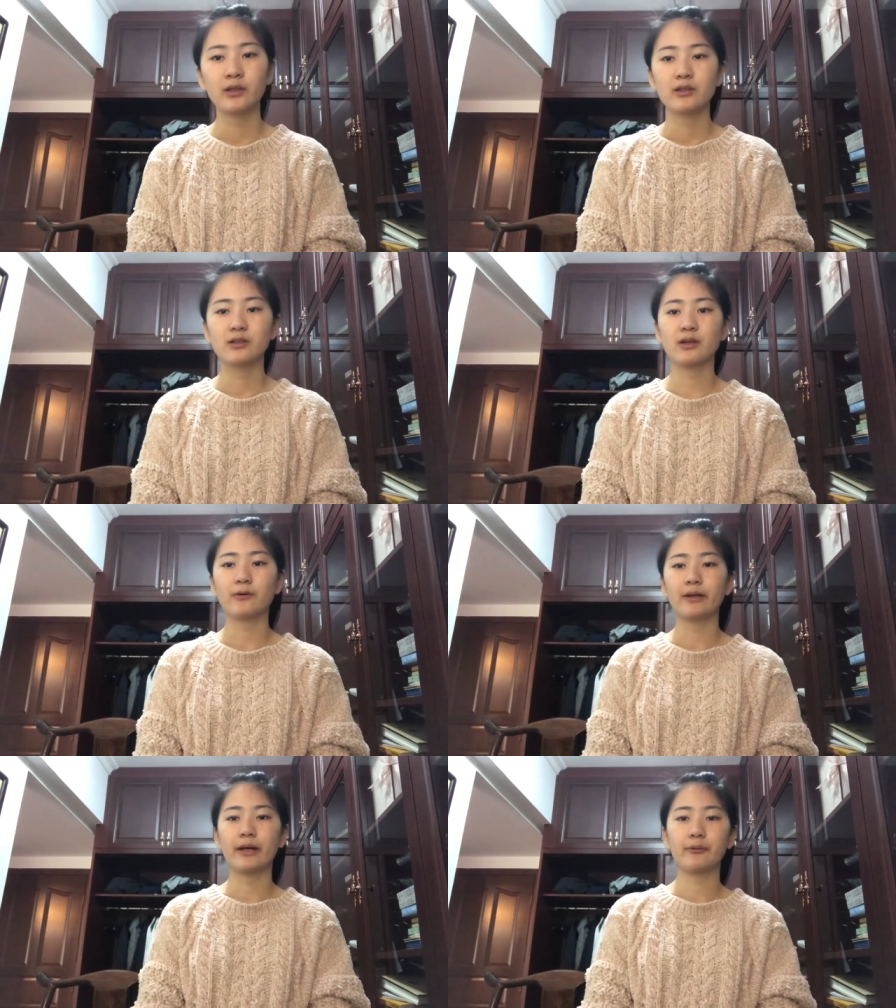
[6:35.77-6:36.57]
so
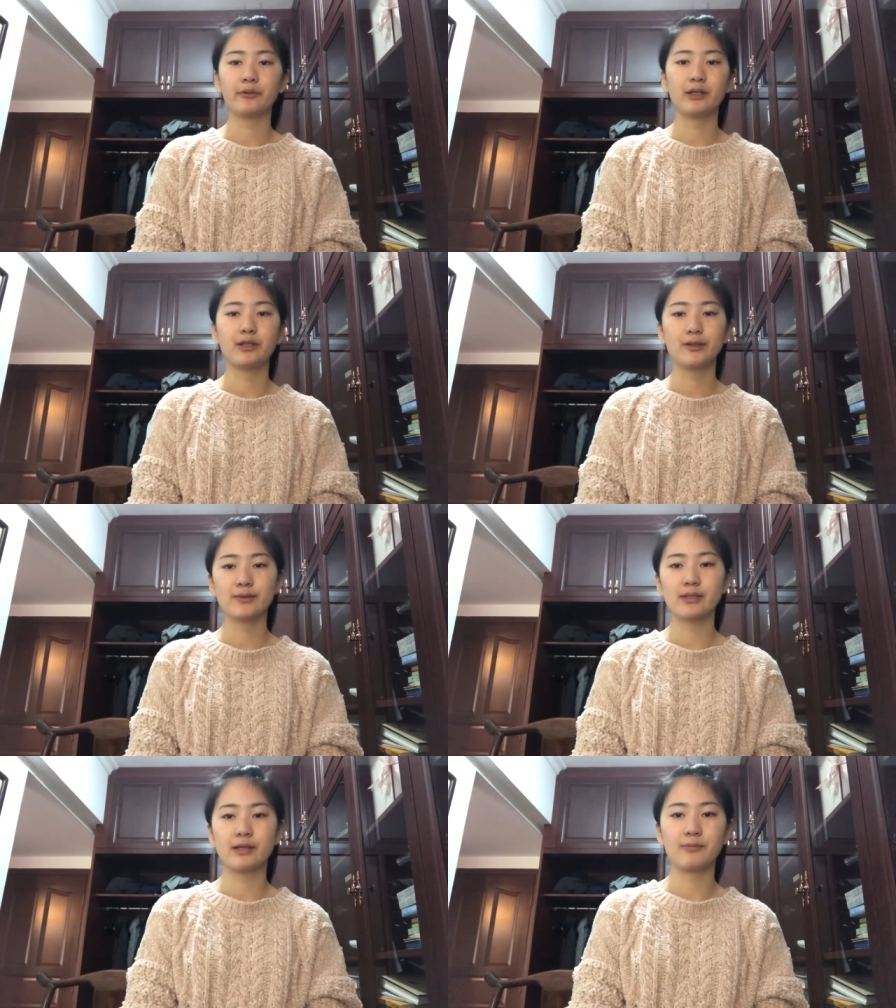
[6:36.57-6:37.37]
that we
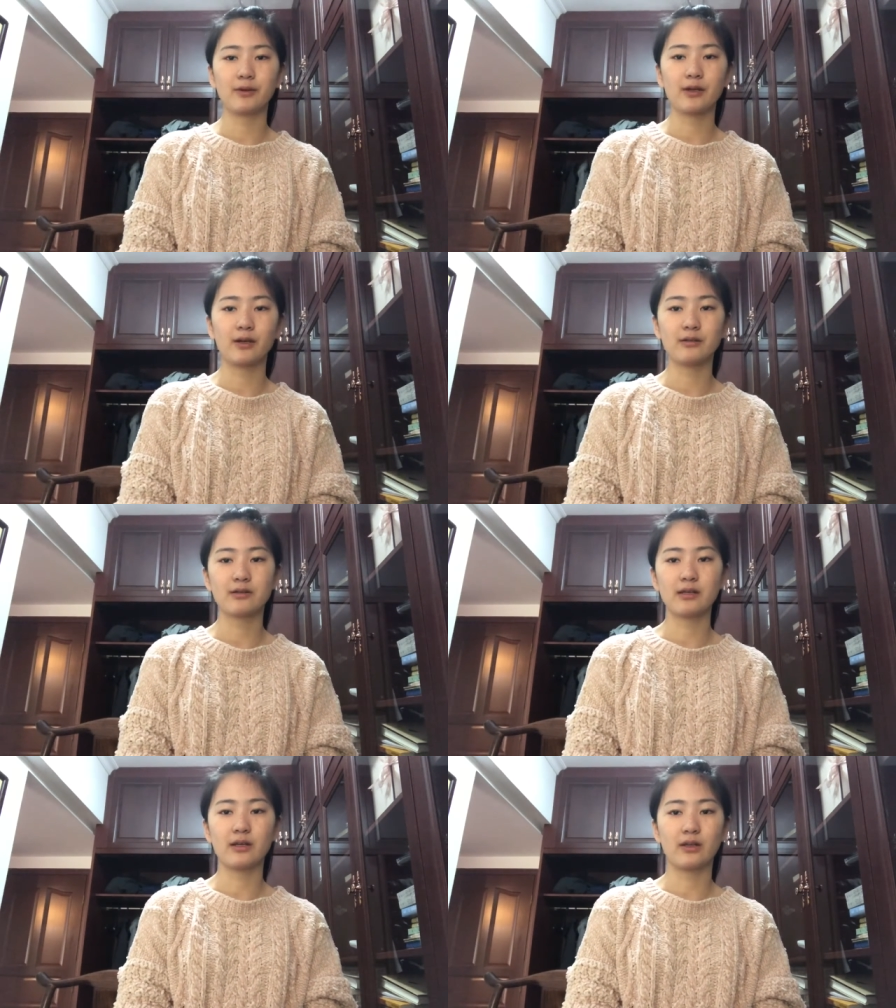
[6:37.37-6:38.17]
use it because
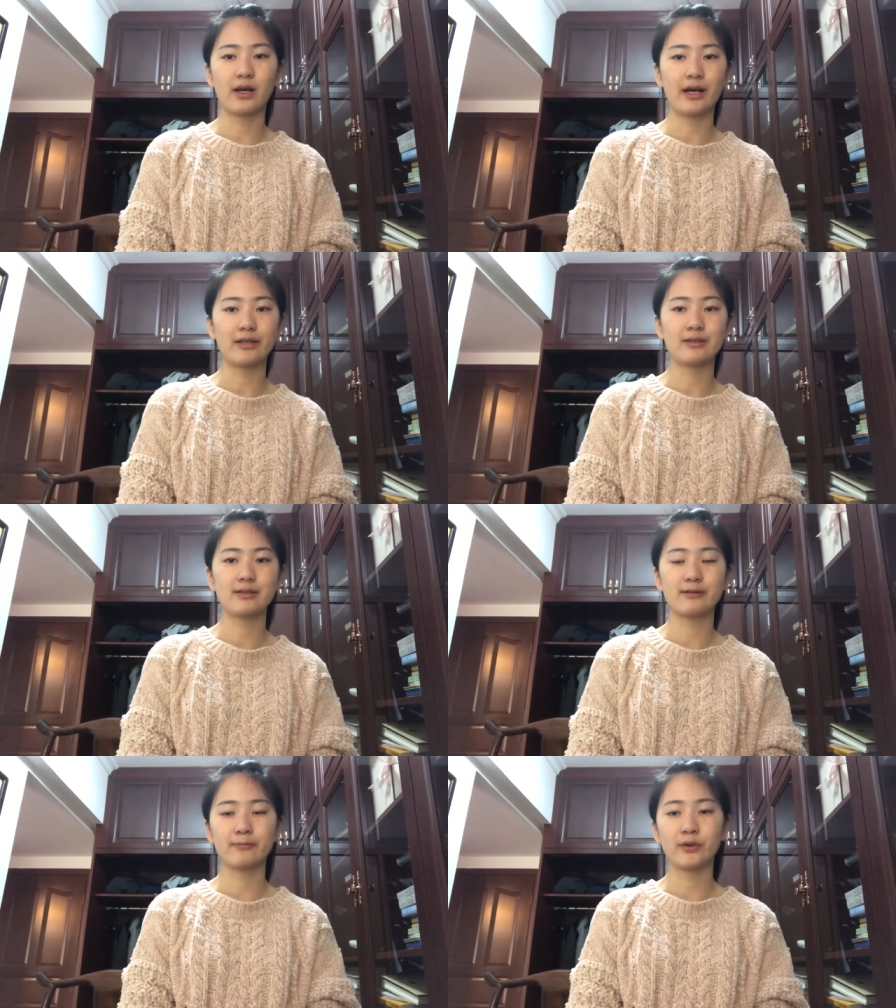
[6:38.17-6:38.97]
it has
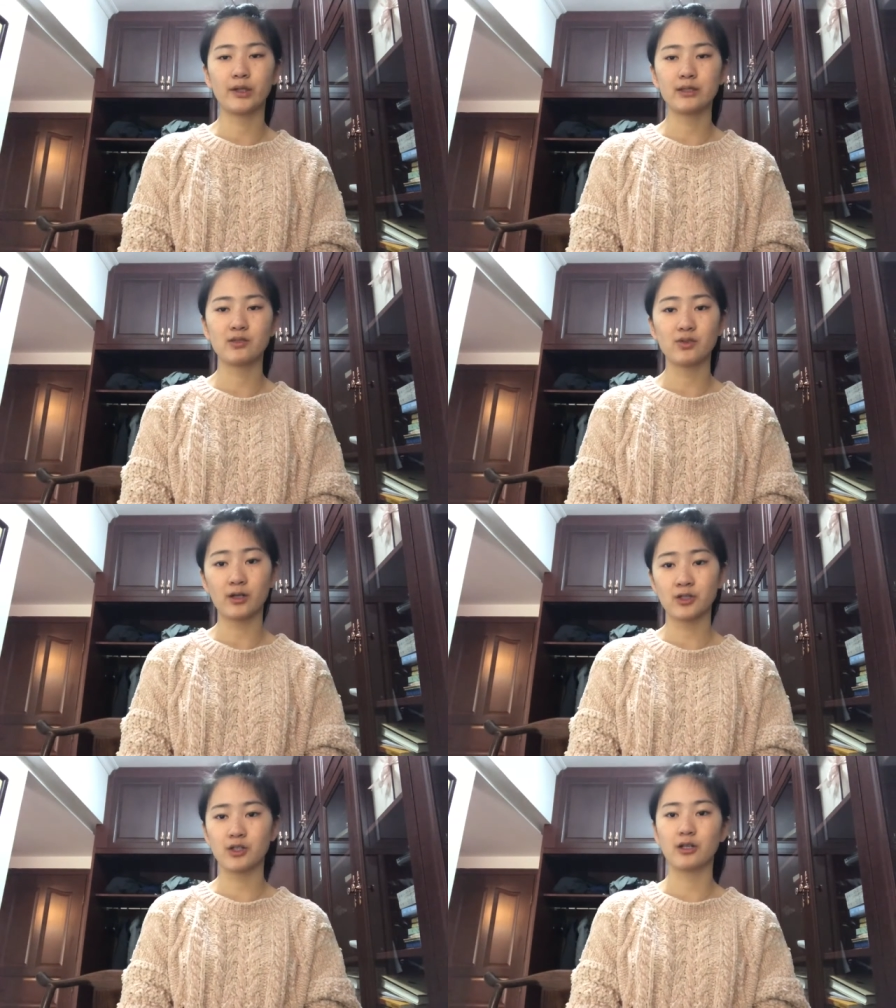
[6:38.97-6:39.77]
simpler
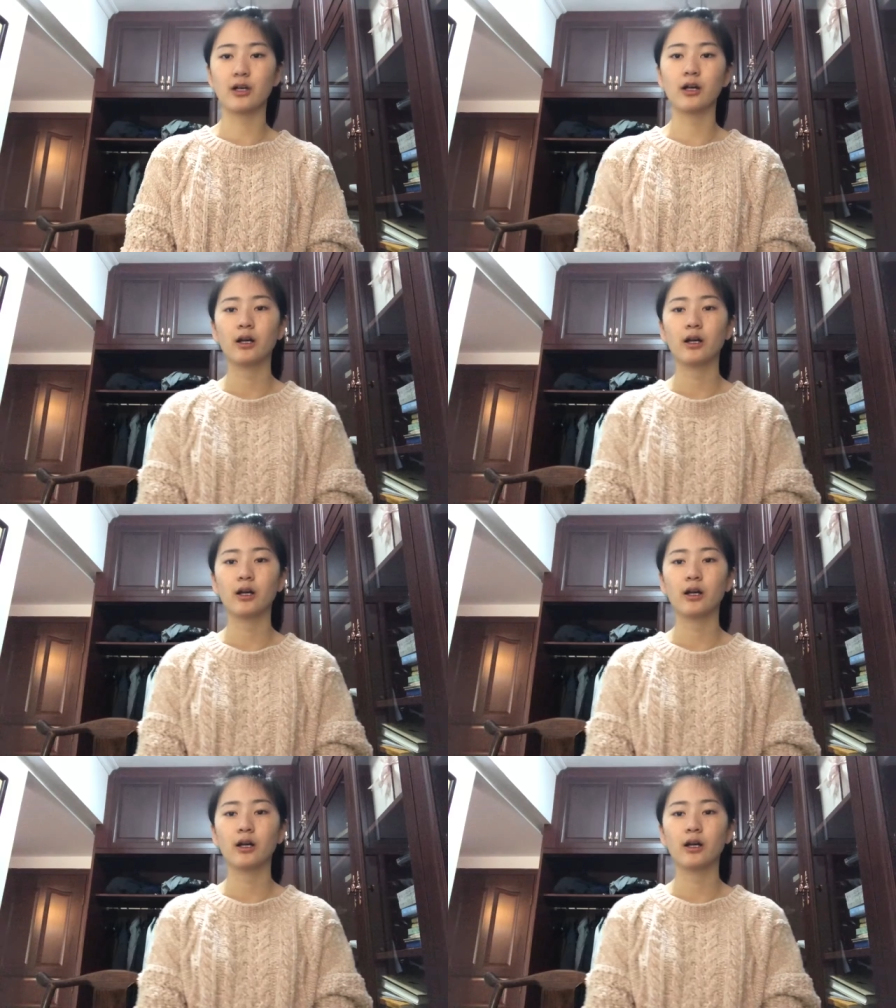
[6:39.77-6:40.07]
structure,